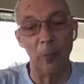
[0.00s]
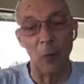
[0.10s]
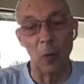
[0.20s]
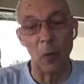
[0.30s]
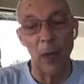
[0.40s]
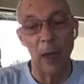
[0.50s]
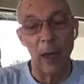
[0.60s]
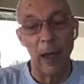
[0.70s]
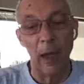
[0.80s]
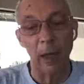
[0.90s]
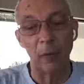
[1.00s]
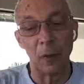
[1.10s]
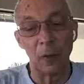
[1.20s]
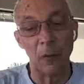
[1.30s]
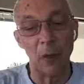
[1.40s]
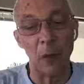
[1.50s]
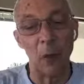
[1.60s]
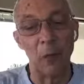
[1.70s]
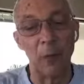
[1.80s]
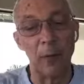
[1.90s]
So, and to
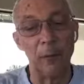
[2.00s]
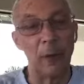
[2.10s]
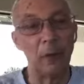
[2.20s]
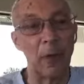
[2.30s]
know the different